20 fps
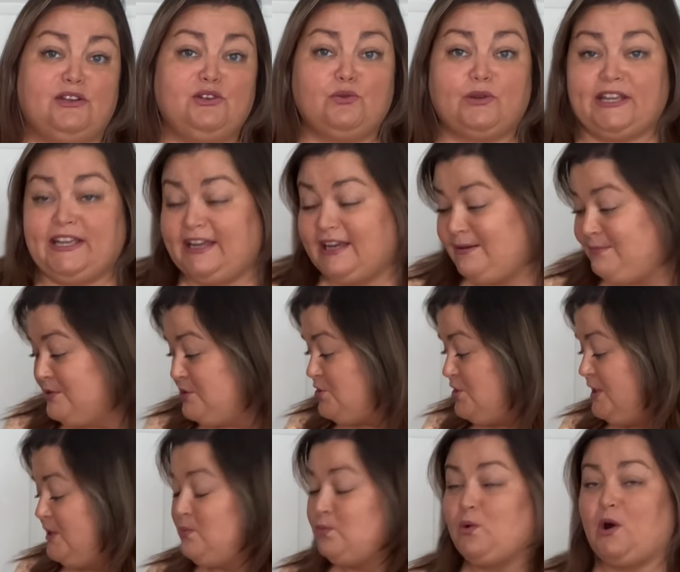You can
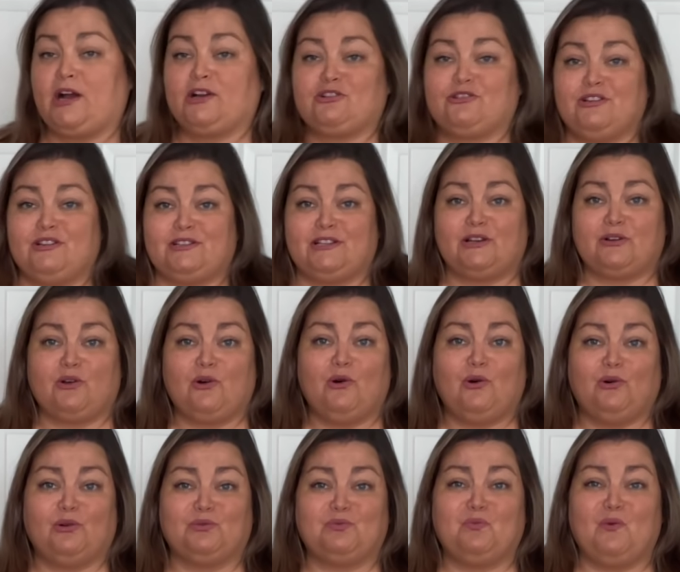machine wash this in
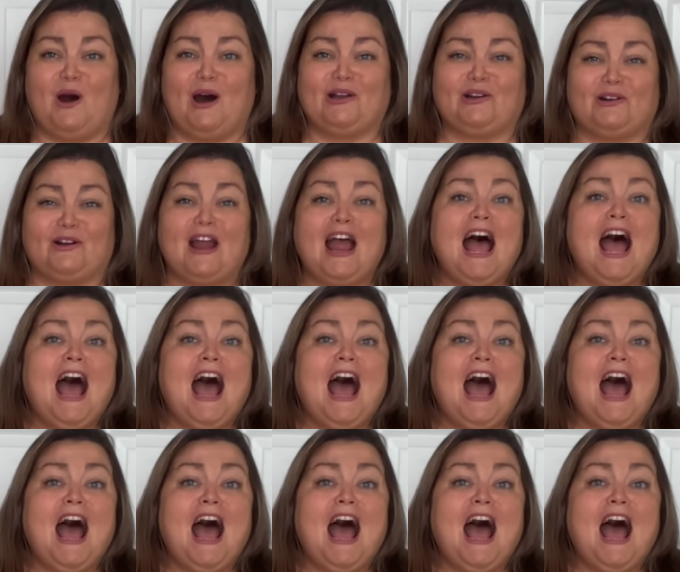cold water.